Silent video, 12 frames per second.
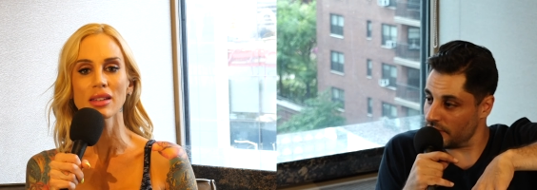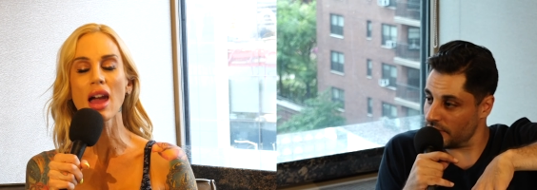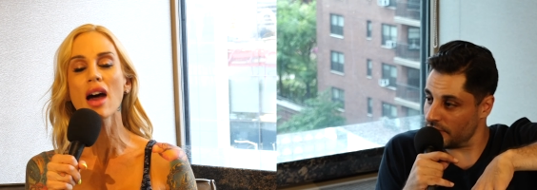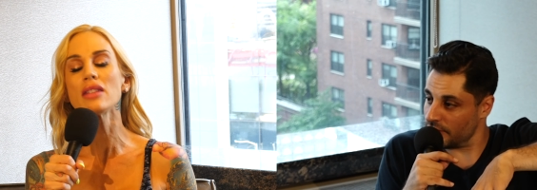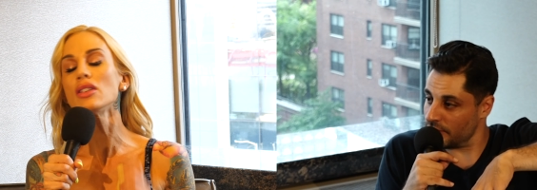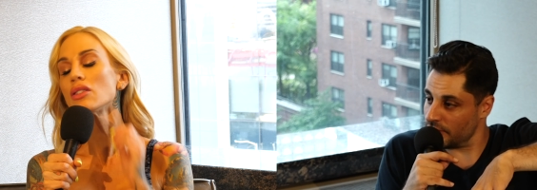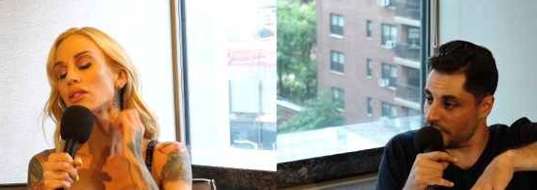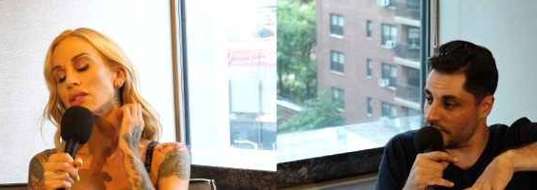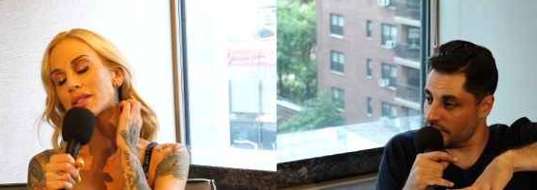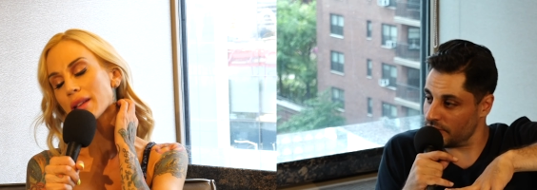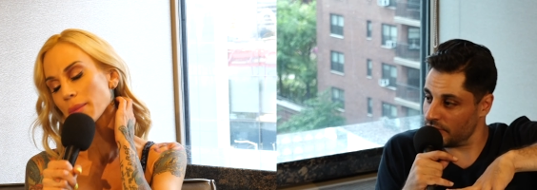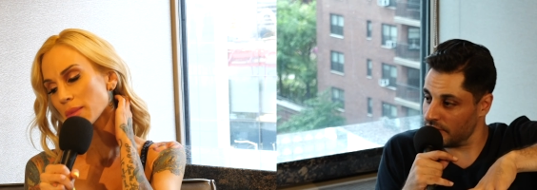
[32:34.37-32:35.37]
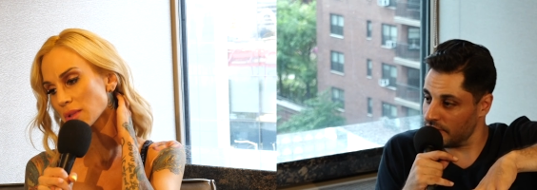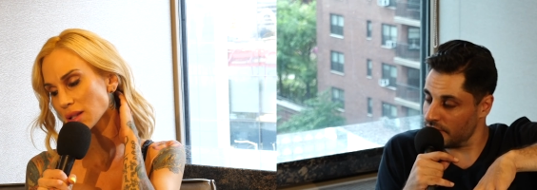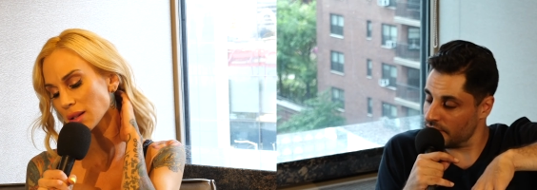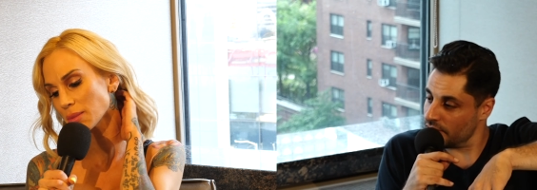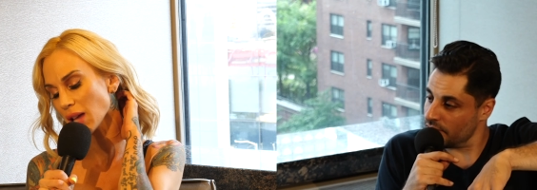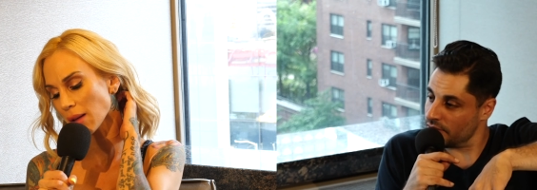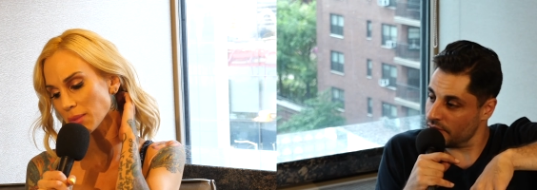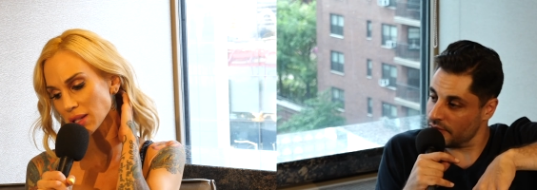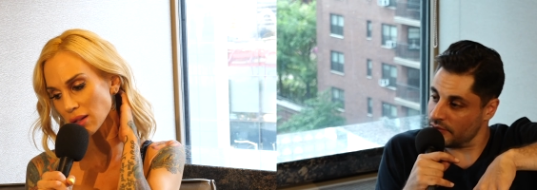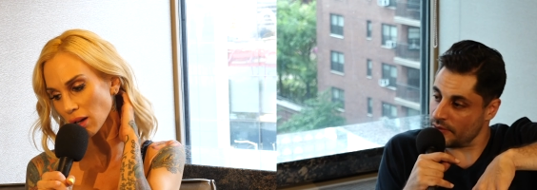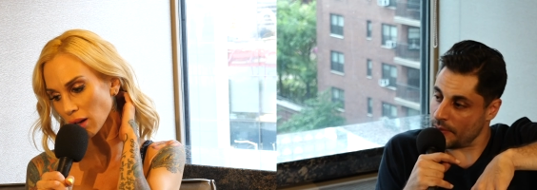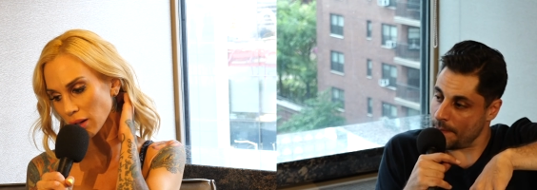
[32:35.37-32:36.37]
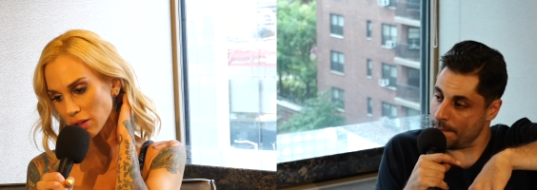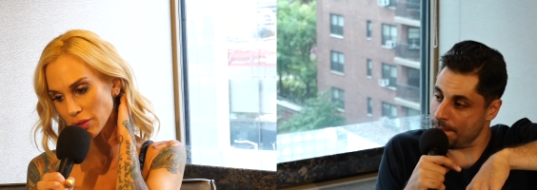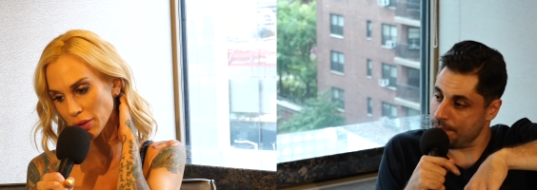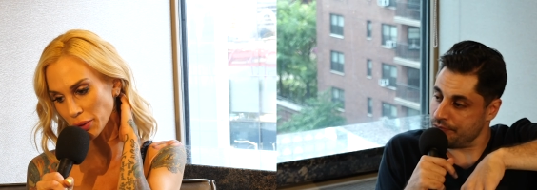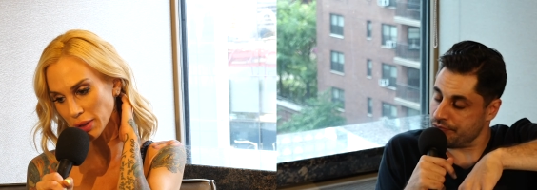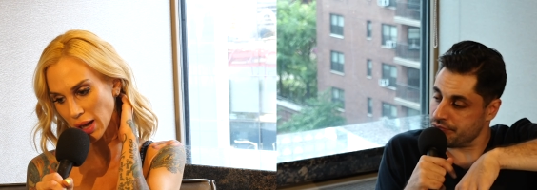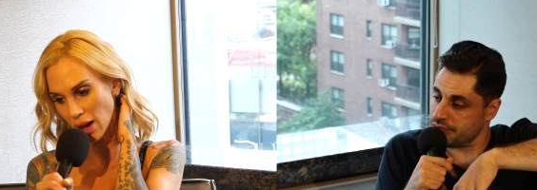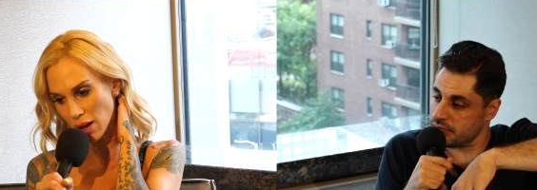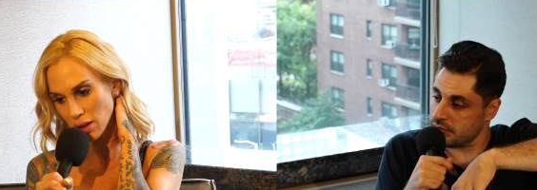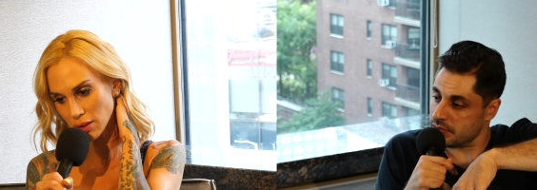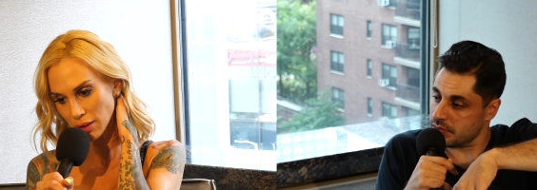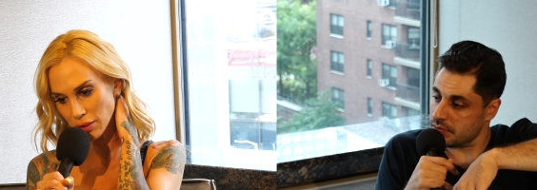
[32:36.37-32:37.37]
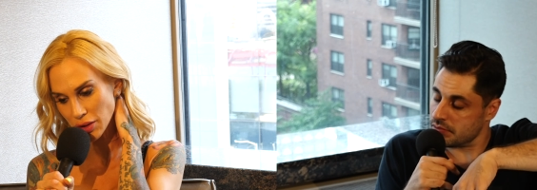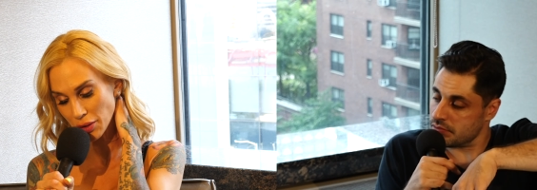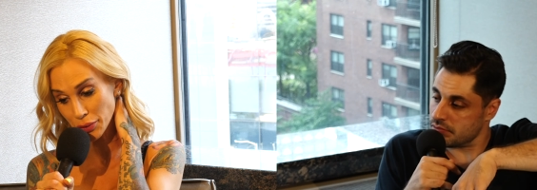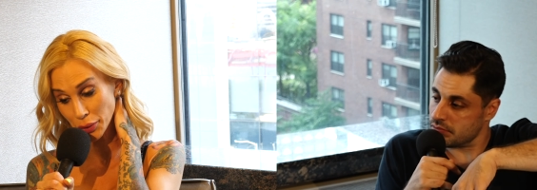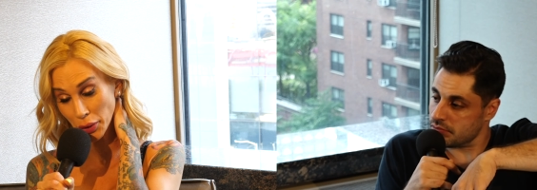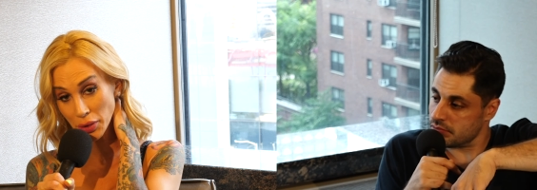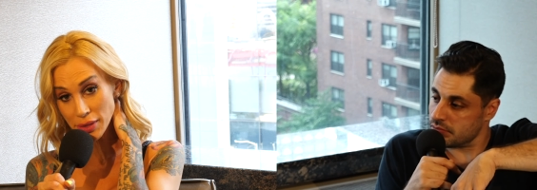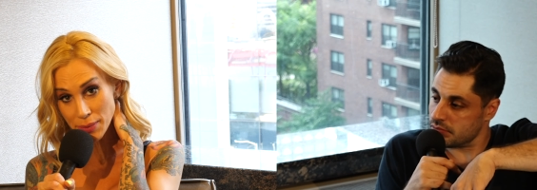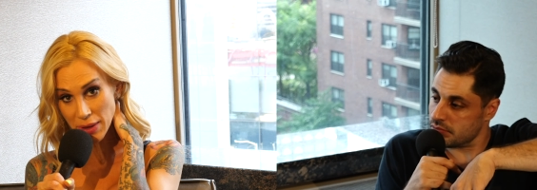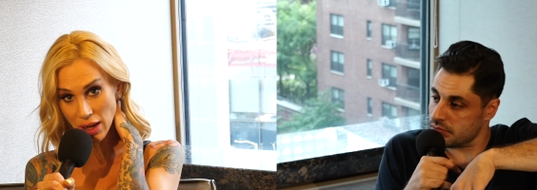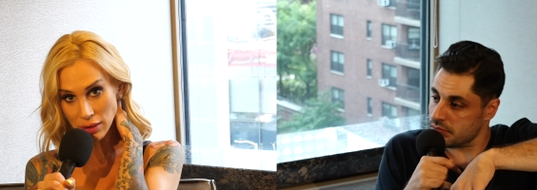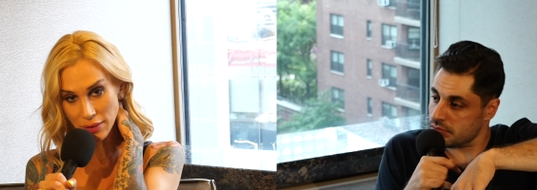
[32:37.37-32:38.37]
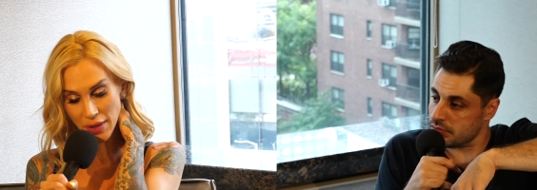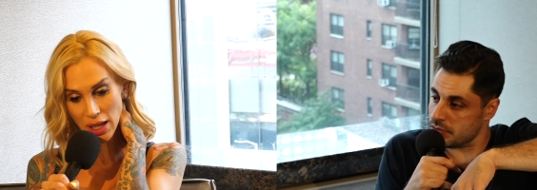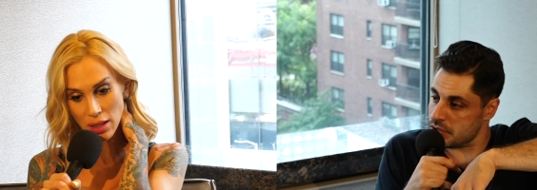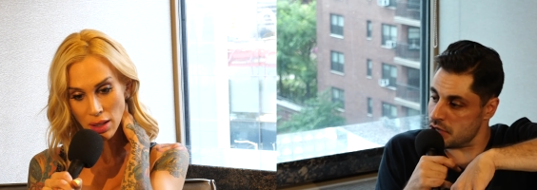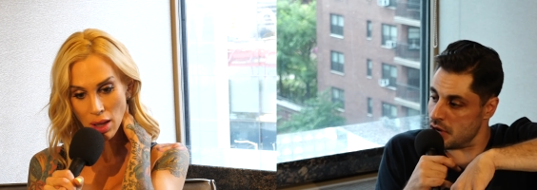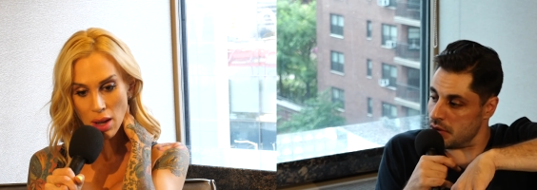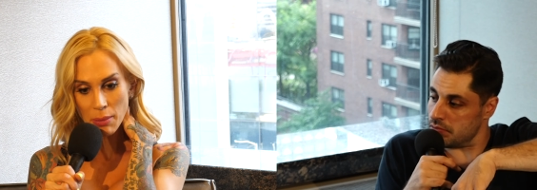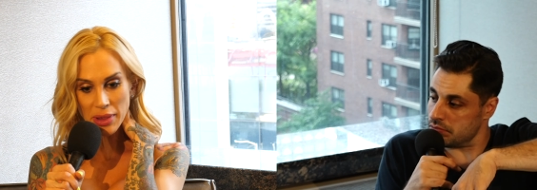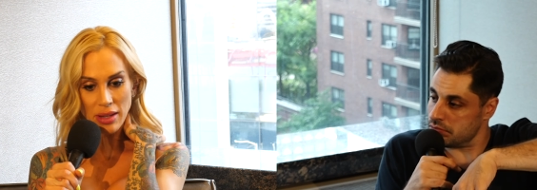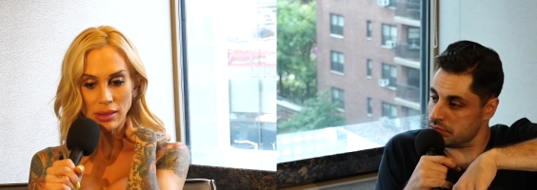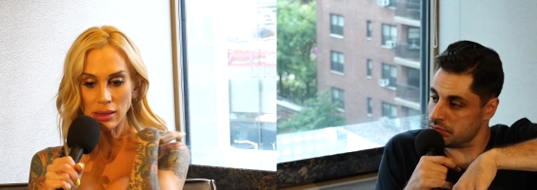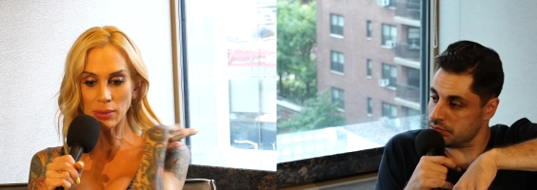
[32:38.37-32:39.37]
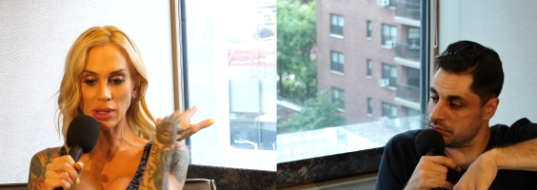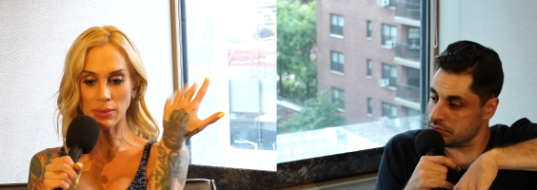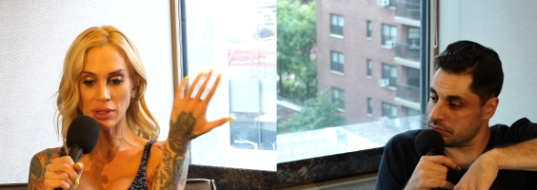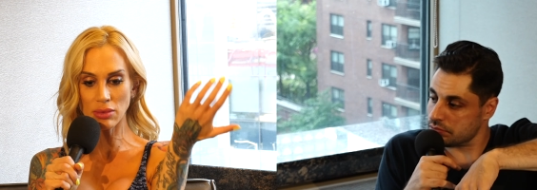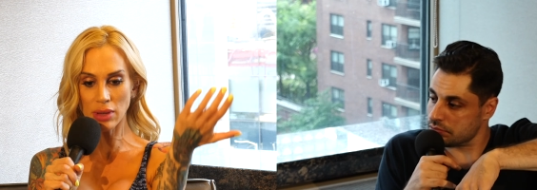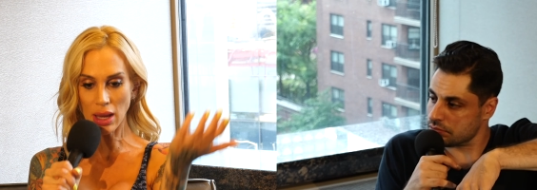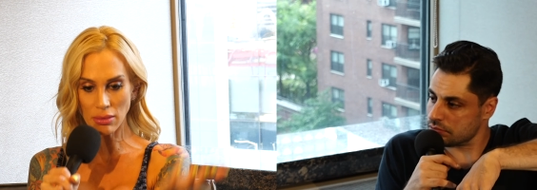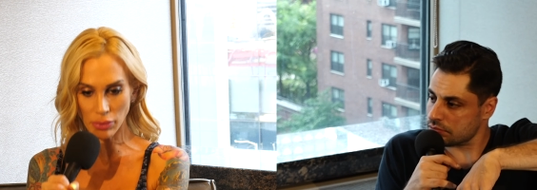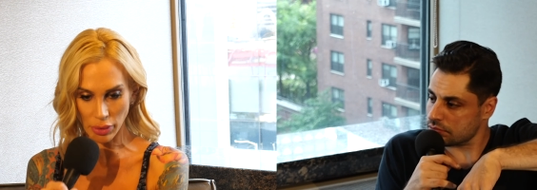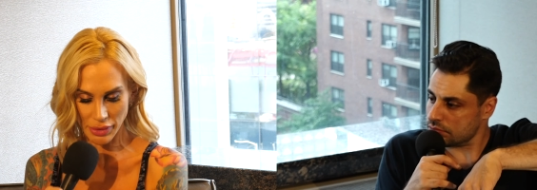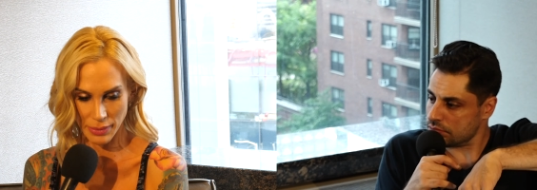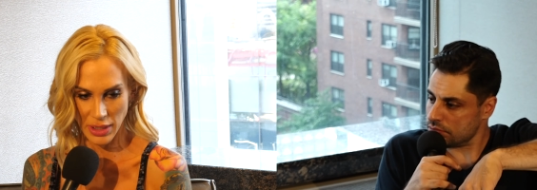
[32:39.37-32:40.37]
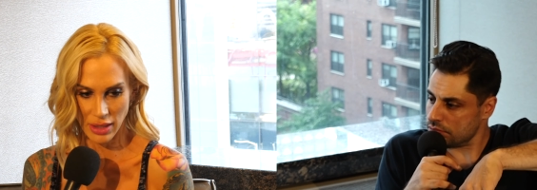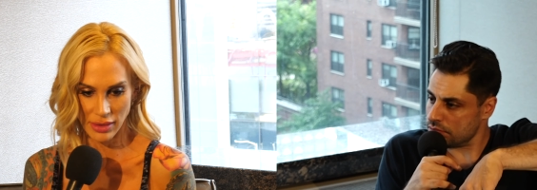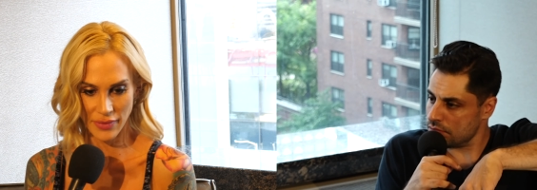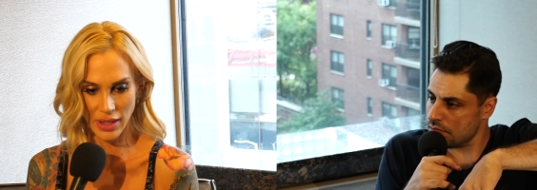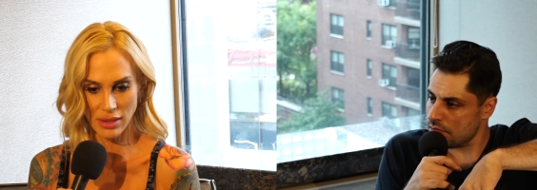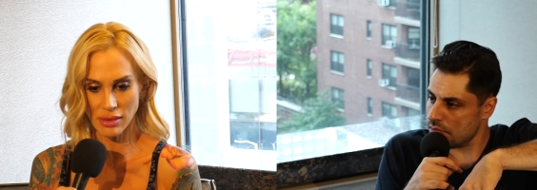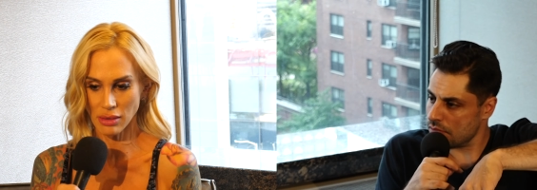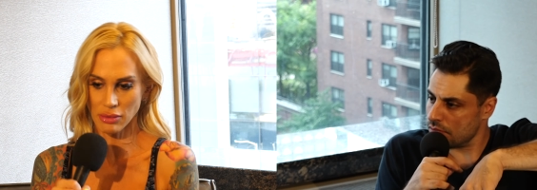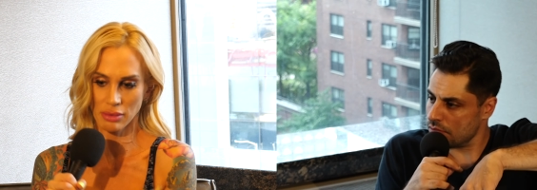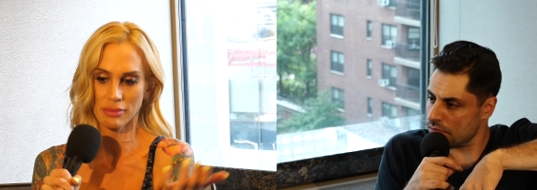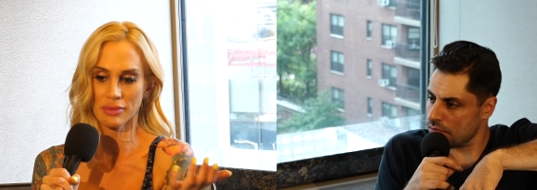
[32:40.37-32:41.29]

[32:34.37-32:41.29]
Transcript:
Speaker 1: Yeah, no, sometimes you don't get certain roles because of it. Yeah, but then sometimes you get roles because of it. So it